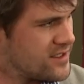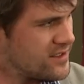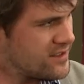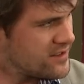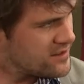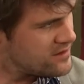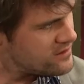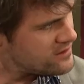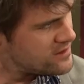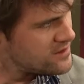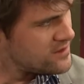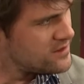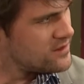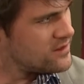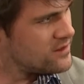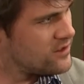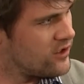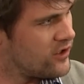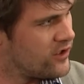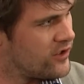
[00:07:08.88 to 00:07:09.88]
didn't you?
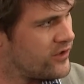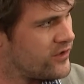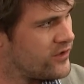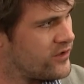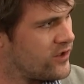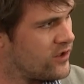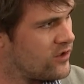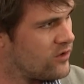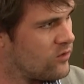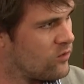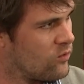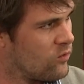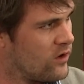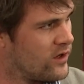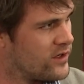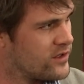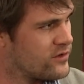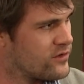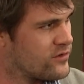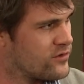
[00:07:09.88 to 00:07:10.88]
On
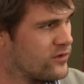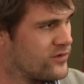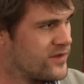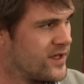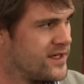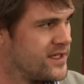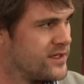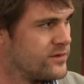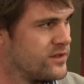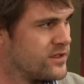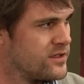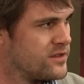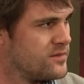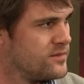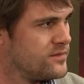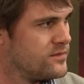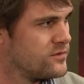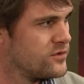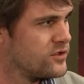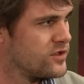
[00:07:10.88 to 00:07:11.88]
what you thought the idea would, could
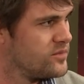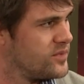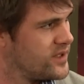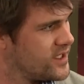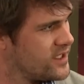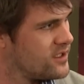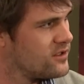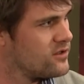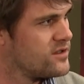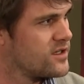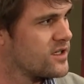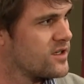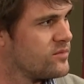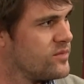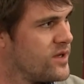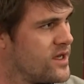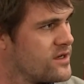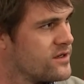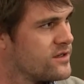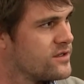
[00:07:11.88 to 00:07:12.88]
could be, who the
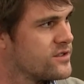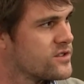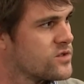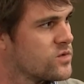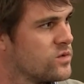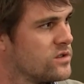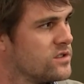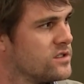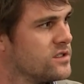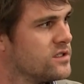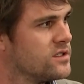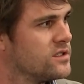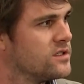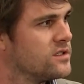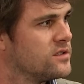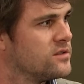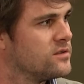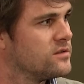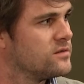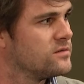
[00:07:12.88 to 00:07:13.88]
competitors
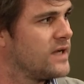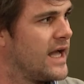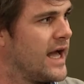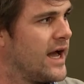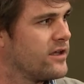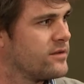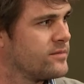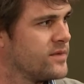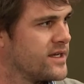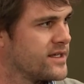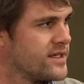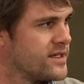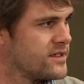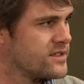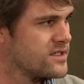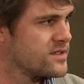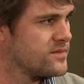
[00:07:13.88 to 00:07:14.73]
were, how you might get it